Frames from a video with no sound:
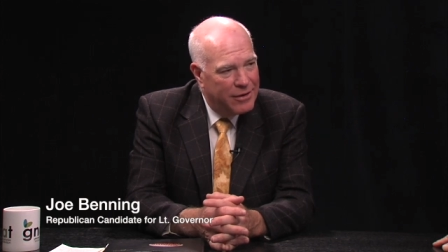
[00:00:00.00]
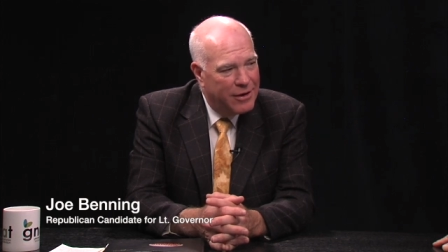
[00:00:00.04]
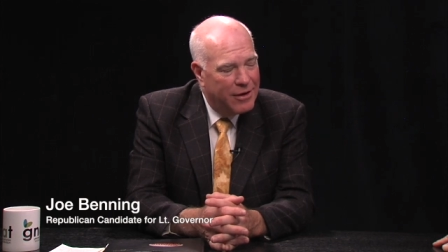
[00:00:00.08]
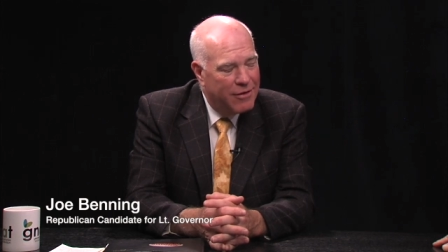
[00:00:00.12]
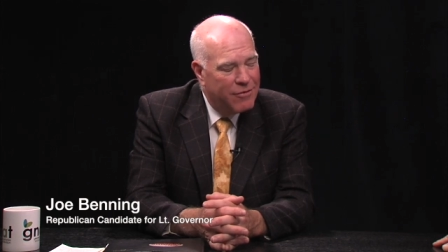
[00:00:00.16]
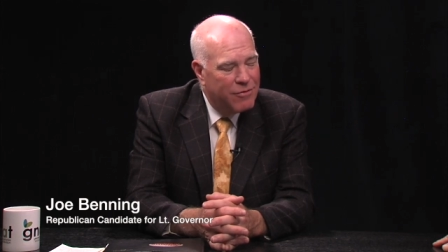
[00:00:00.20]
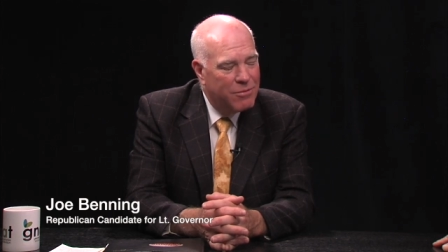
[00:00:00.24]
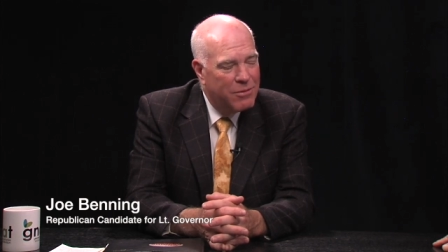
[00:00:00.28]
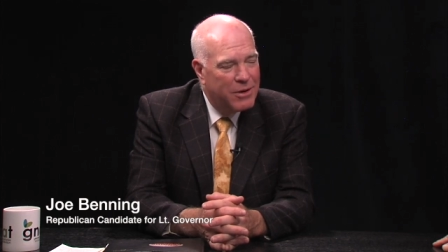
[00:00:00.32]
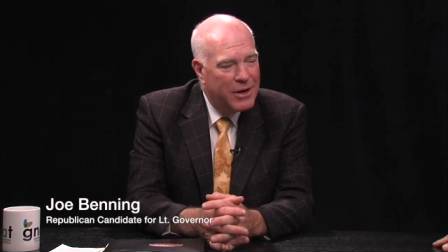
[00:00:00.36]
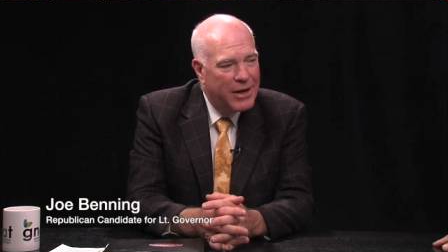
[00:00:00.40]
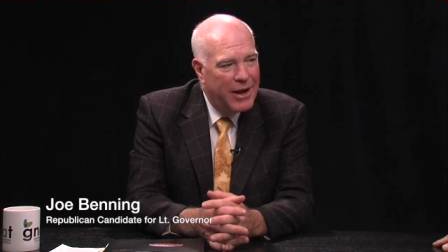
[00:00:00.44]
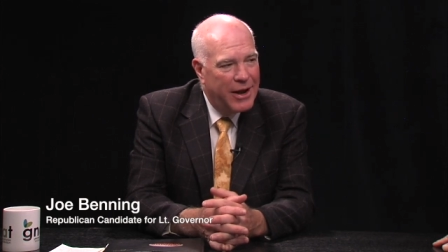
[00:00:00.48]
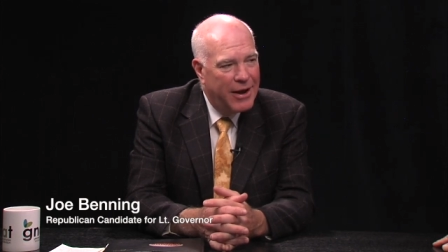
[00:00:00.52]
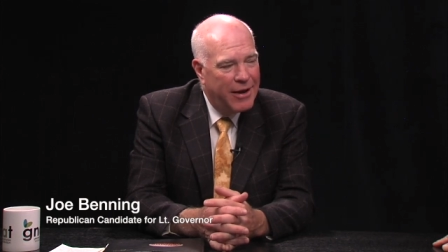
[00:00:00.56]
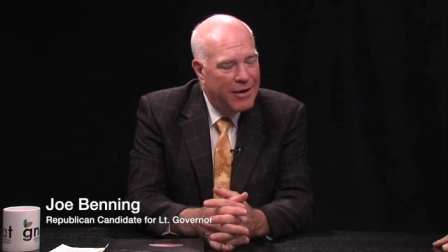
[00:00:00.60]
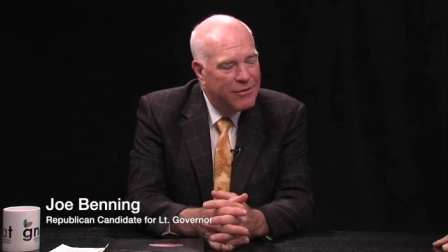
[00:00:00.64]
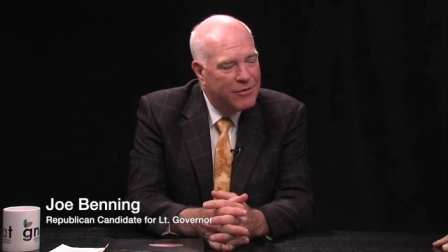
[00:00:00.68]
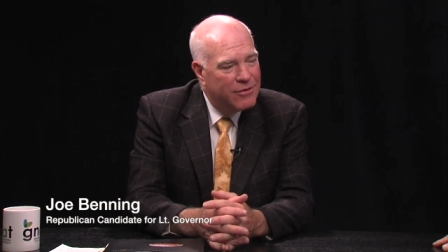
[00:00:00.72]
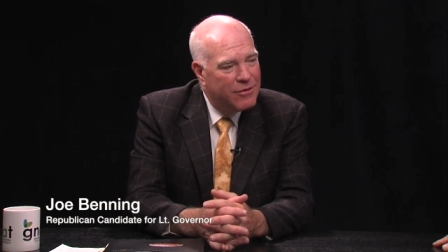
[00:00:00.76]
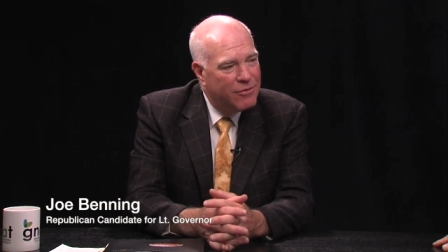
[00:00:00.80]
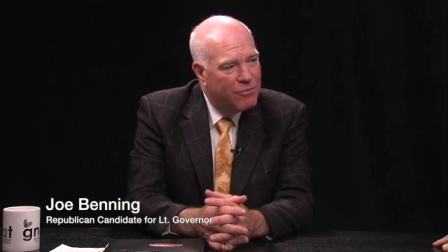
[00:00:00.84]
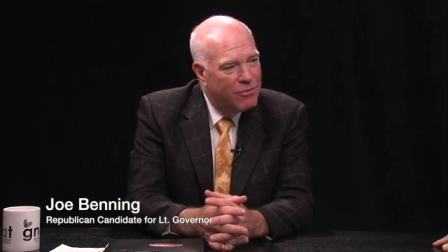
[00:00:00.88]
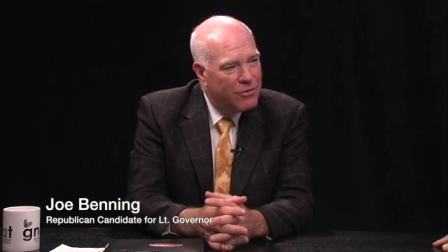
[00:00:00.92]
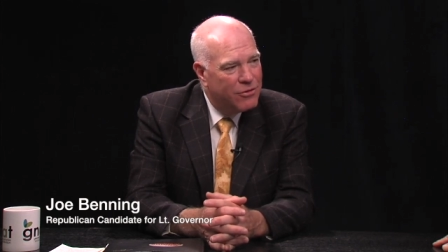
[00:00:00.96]
Government
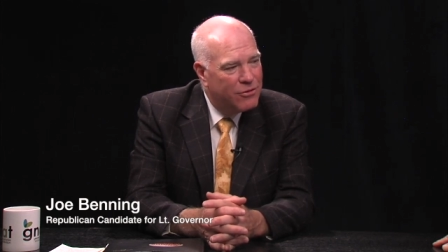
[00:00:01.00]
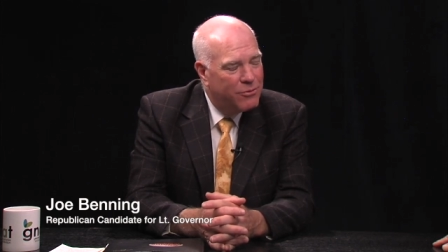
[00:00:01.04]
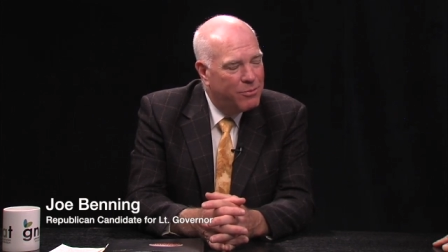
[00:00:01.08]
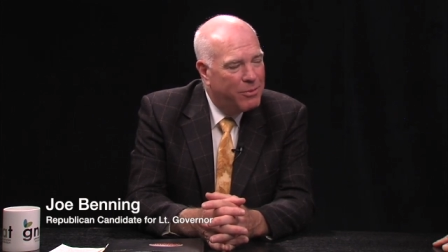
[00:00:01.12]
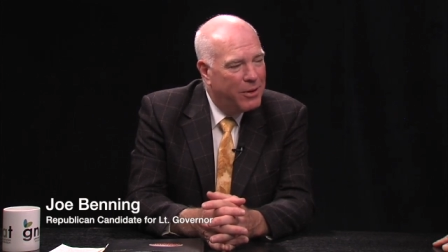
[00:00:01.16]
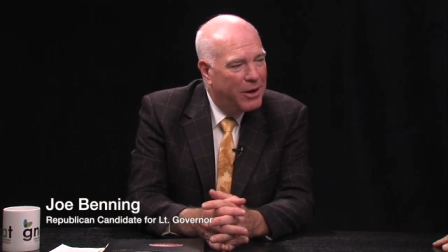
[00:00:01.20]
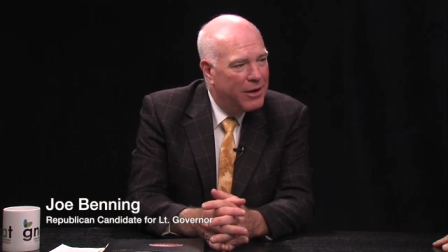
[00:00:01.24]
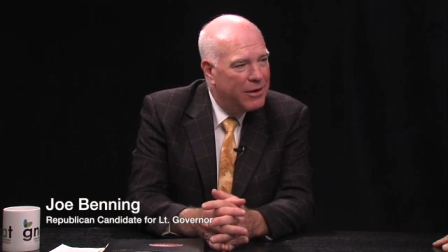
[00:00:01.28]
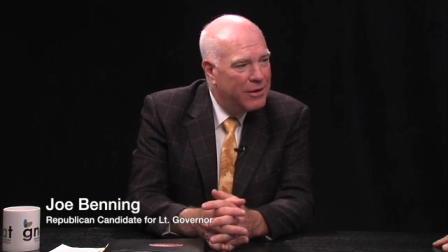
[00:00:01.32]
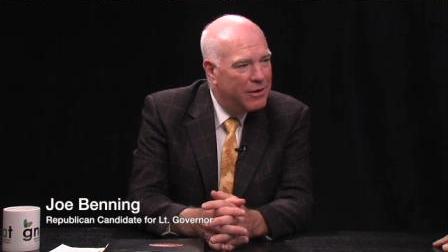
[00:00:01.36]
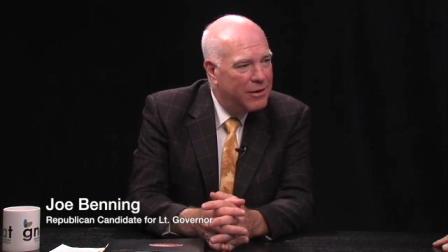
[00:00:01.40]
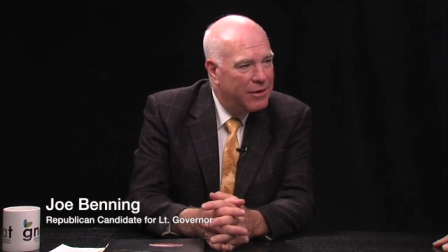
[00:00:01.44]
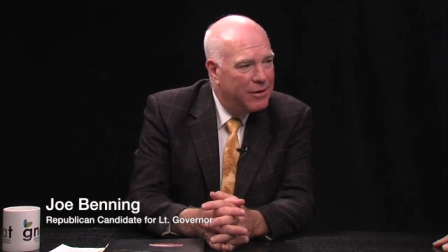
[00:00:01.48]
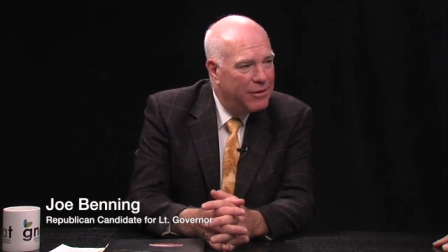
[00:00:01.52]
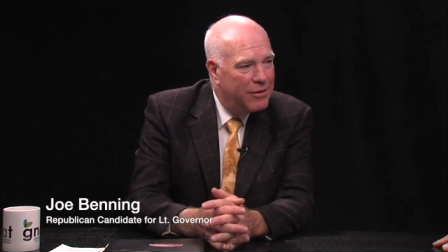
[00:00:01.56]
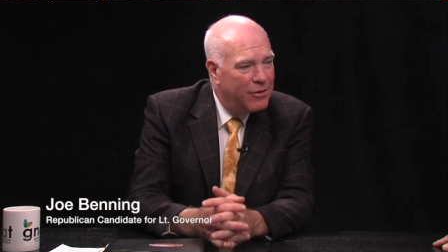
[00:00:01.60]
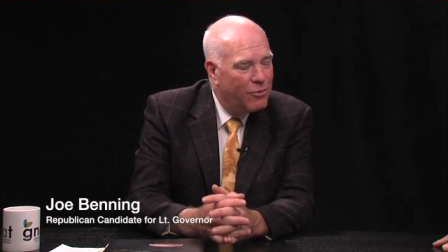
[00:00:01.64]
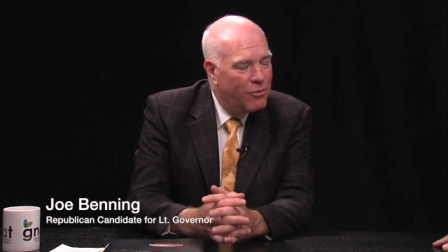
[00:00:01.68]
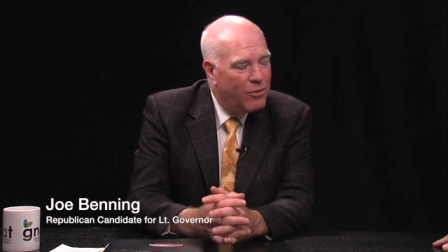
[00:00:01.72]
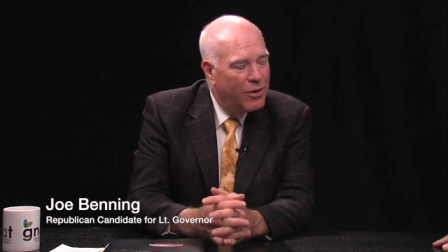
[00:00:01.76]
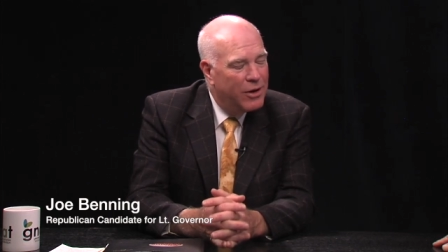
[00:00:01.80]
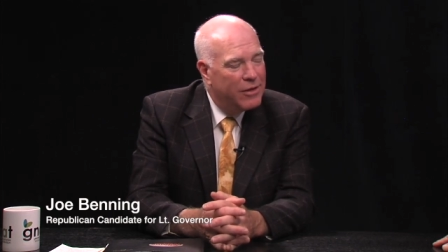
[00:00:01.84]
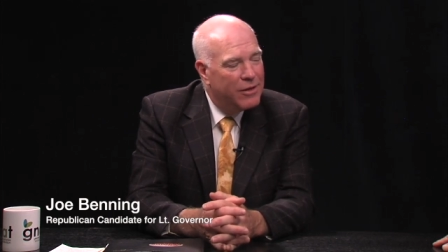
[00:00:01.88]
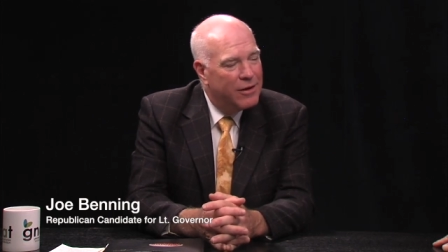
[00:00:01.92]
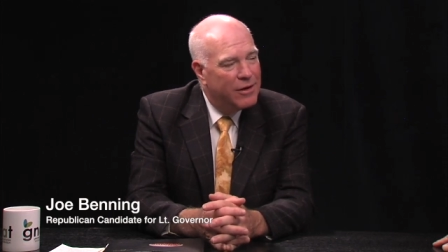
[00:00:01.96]
hasn't responded in the
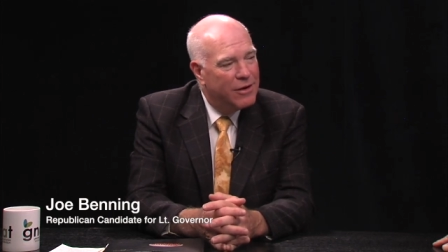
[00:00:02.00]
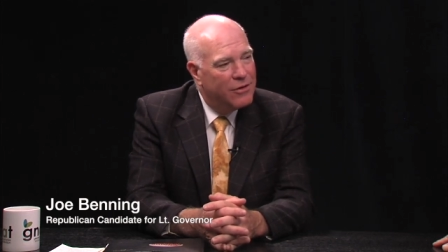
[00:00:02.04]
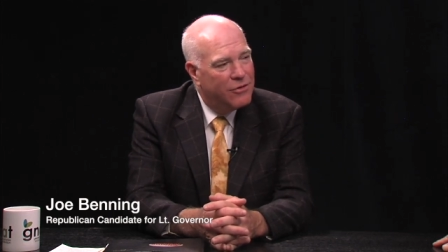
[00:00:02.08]
way that